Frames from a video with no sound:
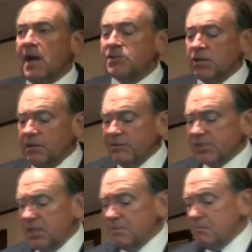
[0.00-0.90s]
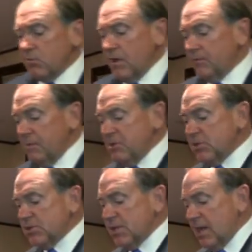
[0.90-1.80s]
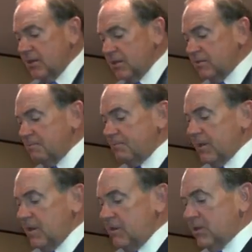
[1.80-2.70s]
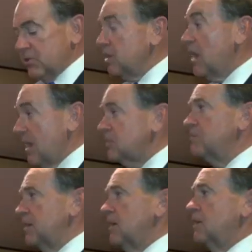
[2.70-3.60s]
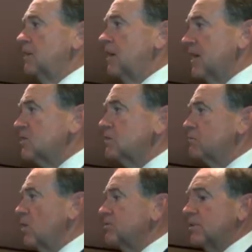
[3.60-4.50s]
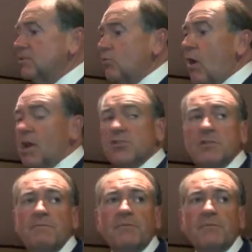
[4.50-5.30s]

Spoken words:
I told you I was going to be brief. Let me just say that there's a lot to be done on the next president's watch.